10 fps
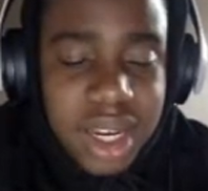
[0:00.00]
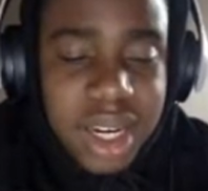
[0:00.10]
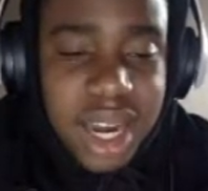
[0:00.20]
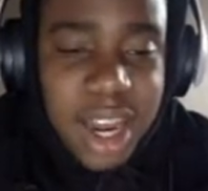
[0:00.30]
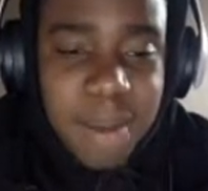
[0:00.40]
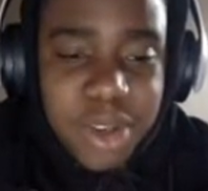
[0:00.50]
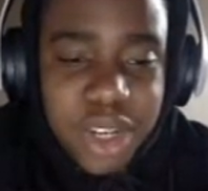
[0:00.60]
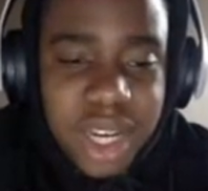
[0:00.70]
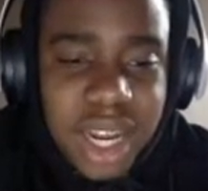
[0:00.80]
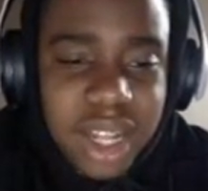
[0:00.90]
Now,
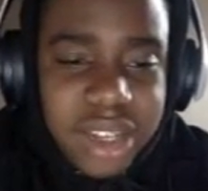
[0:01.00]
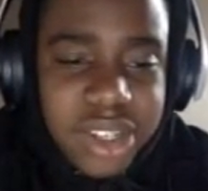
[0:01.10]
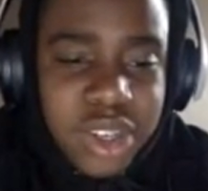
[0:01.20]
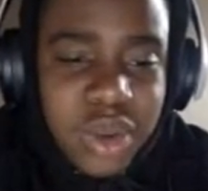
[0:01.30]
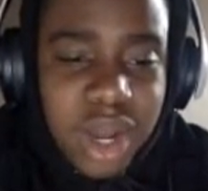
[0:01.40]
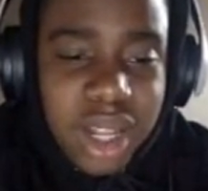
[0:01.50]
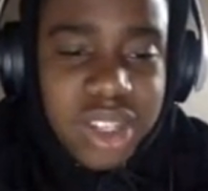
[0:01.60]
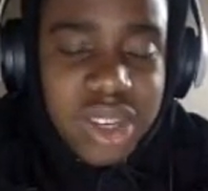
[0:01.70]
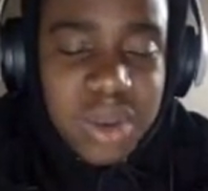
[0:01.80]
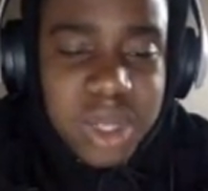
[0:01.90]
Michigan, LSU.
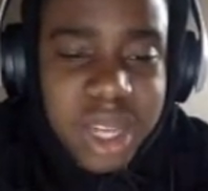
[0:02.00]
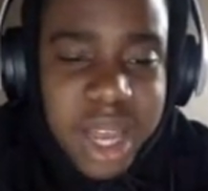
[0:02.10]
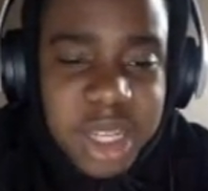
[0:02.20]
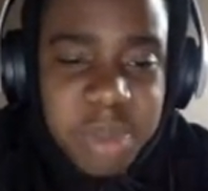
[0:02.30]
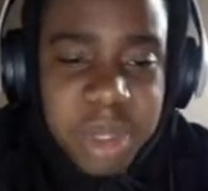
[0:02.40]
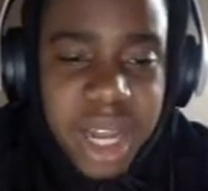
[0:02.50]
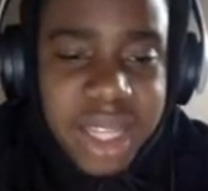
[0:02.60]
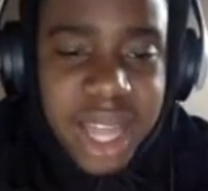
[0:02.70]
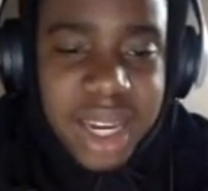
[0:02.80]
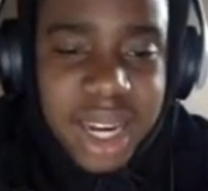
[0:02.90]
LSU was nice, but not
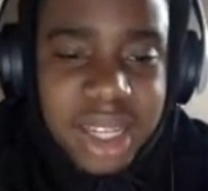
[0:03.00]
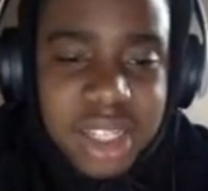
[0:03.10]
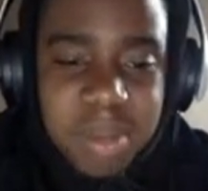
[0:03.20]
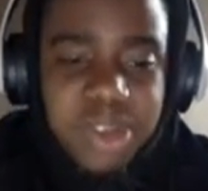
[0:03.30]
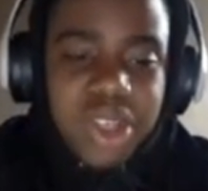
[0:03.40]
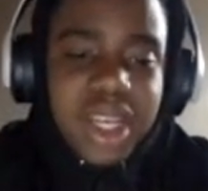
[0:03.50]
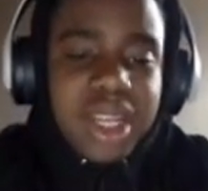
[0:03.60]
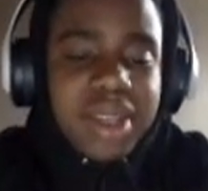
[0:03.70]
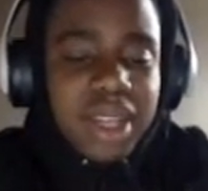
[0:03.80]
that nice. Michigan.